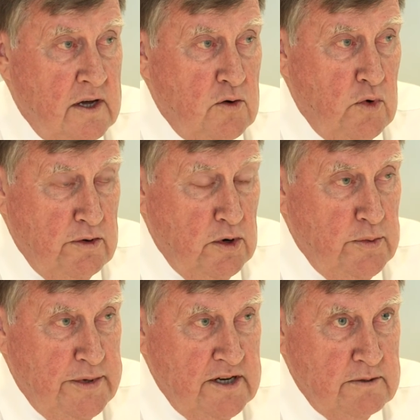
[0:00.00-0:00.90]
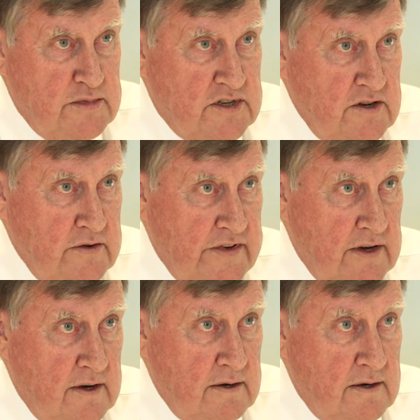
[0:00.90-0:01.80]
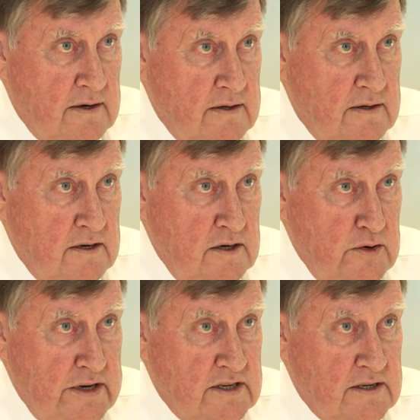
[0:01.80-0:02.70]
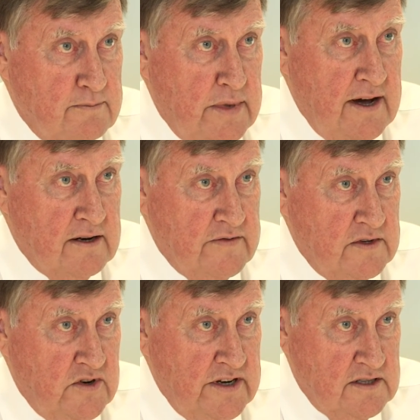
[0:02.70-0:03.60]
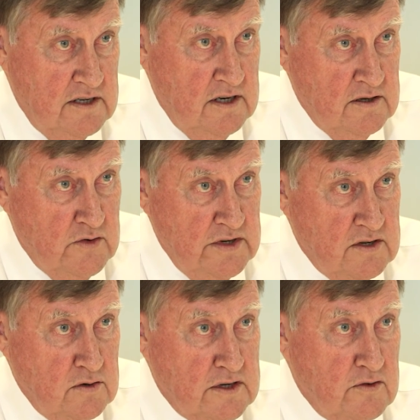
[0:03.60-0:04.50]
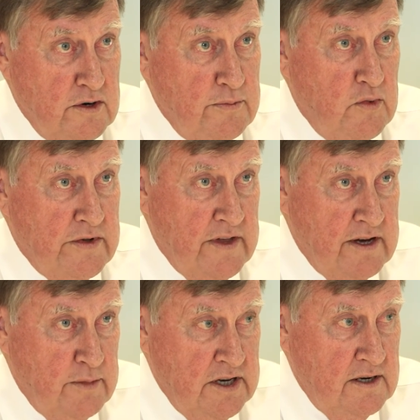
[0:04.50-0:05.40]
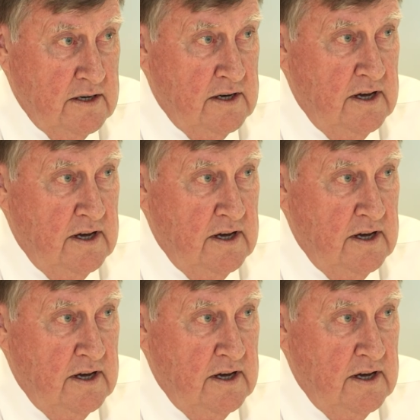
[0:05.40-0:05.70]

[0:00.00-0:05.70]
We will be observing the US part of the Transition Resource Group when they meet,